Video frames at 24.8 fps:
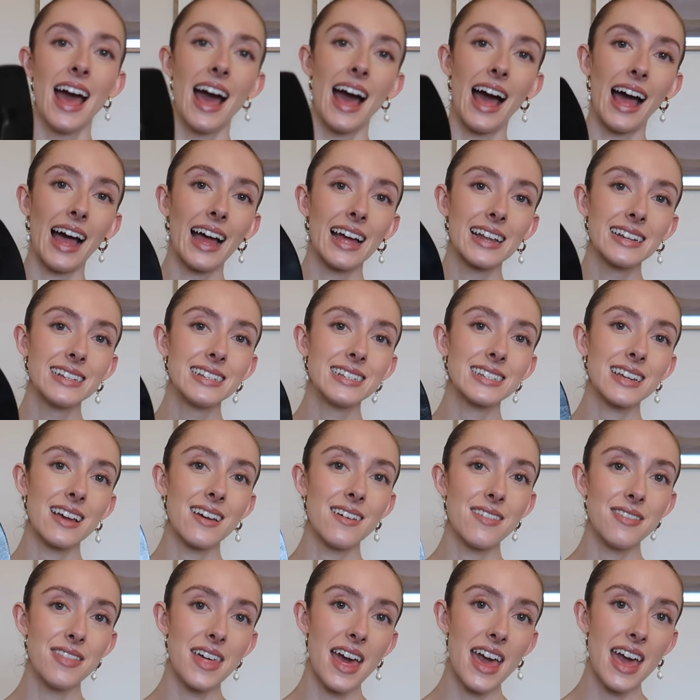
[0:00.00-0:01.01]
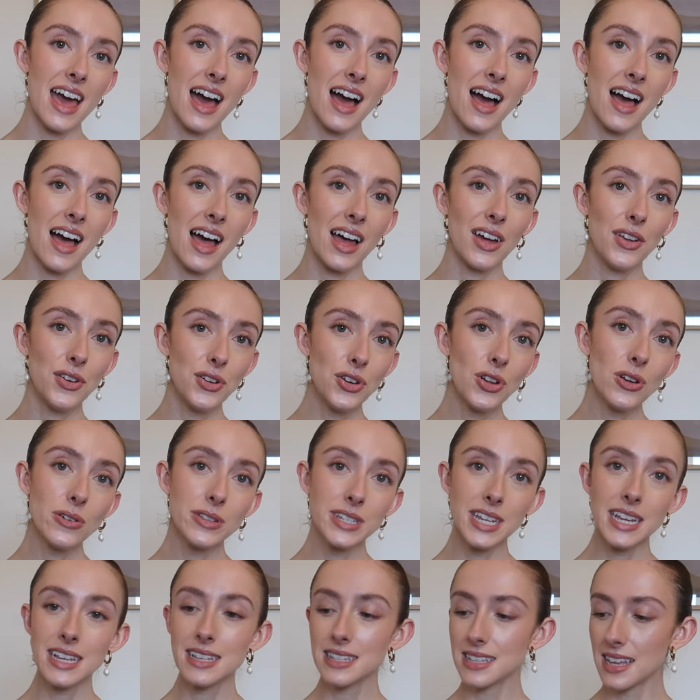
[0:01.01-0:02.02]
and they are
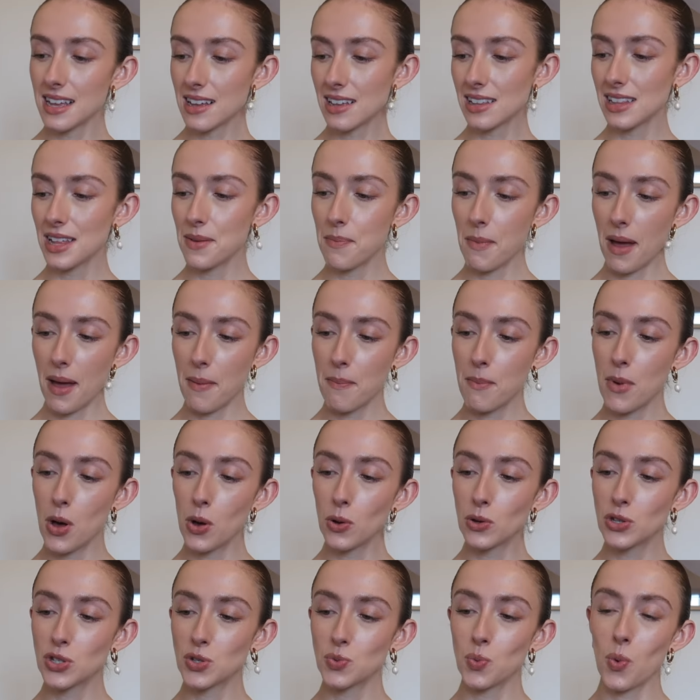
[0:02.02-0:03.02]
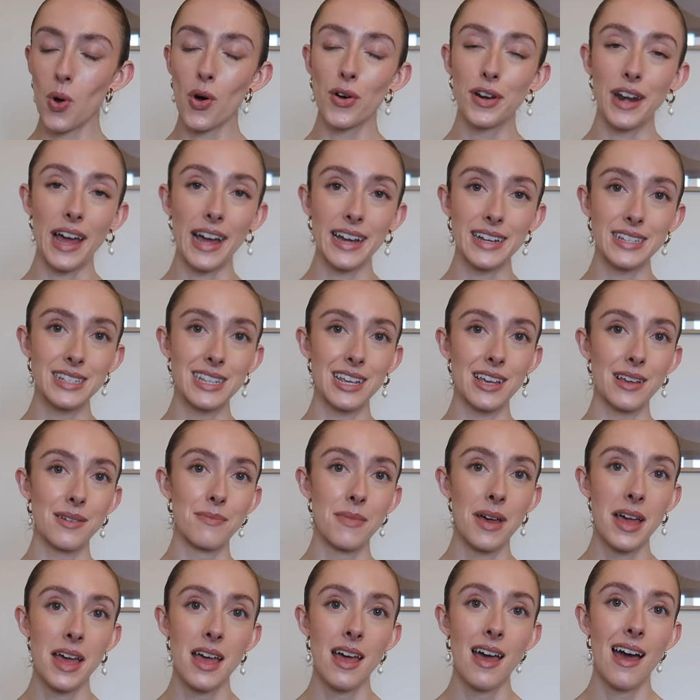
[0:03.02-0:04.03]
not exactly my most worn
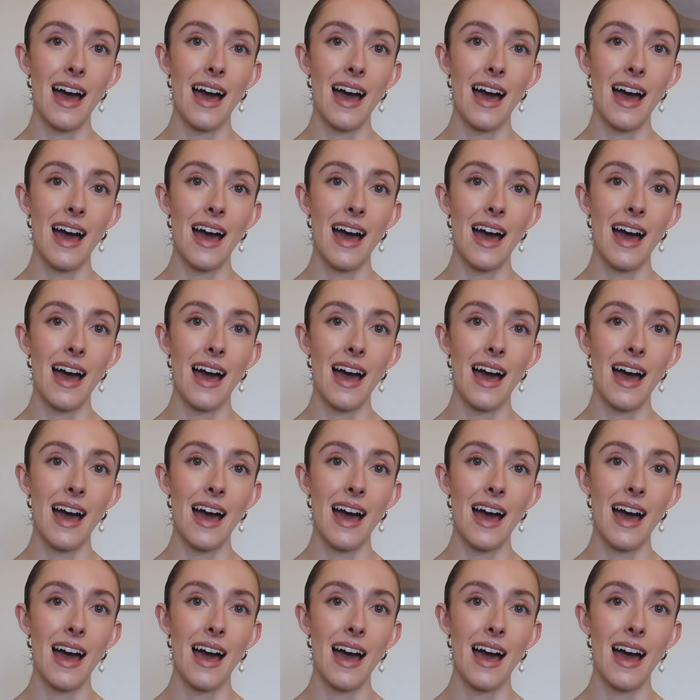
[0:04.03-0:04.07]
item